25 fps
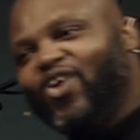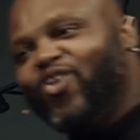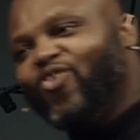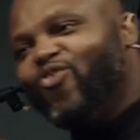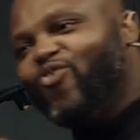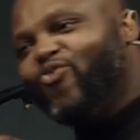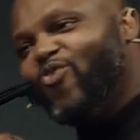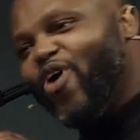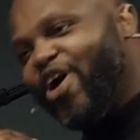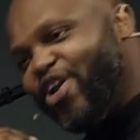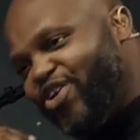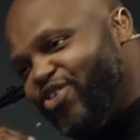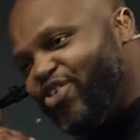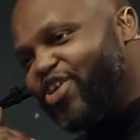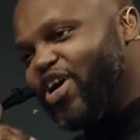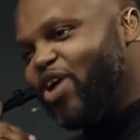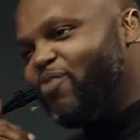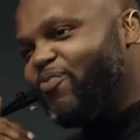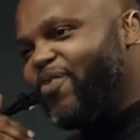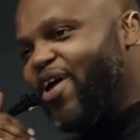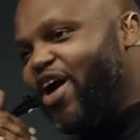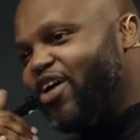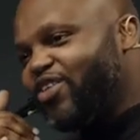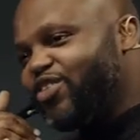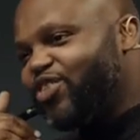why don't you come
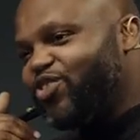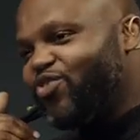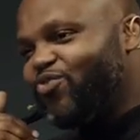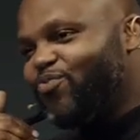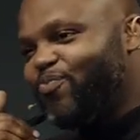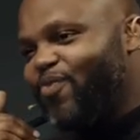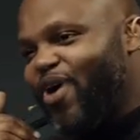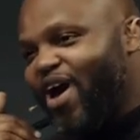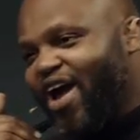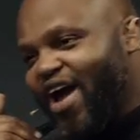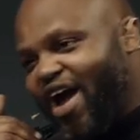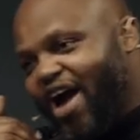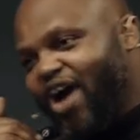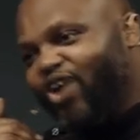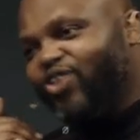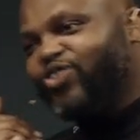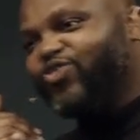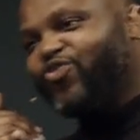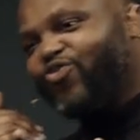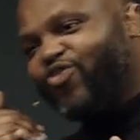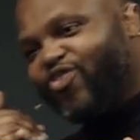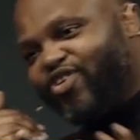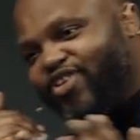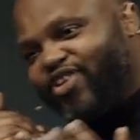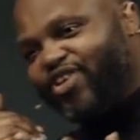down to my house
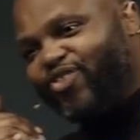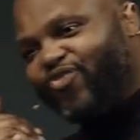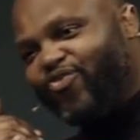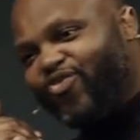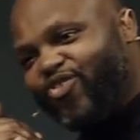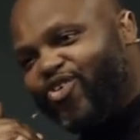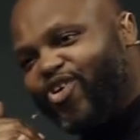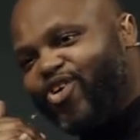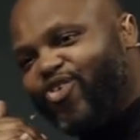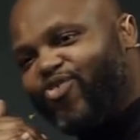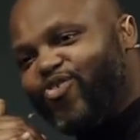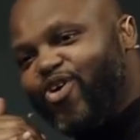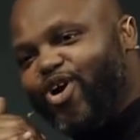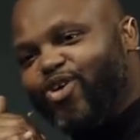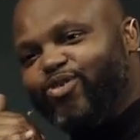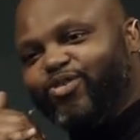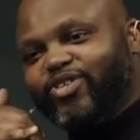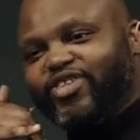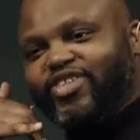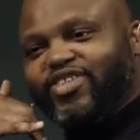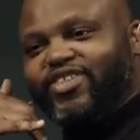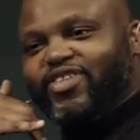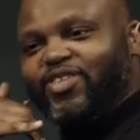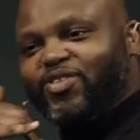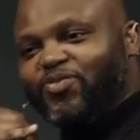for, for a
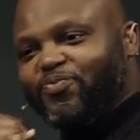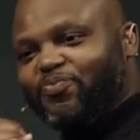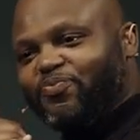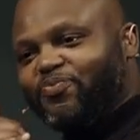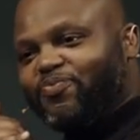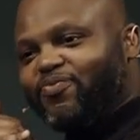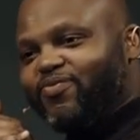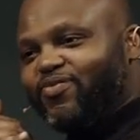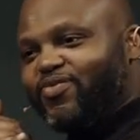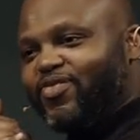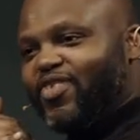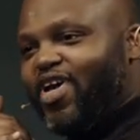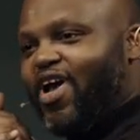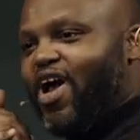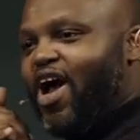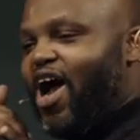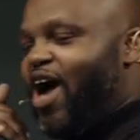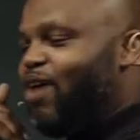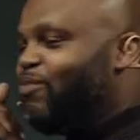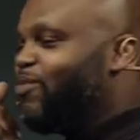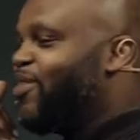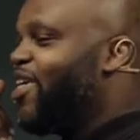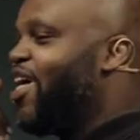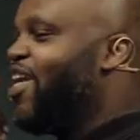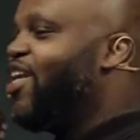roast? I'm
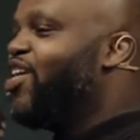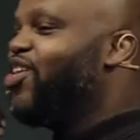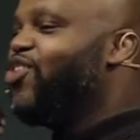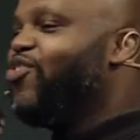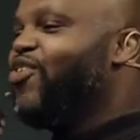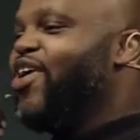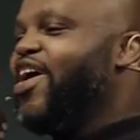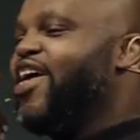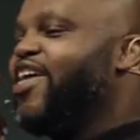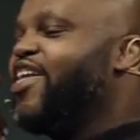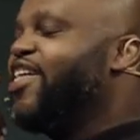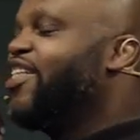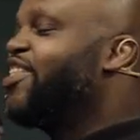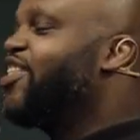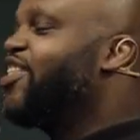telling you, it is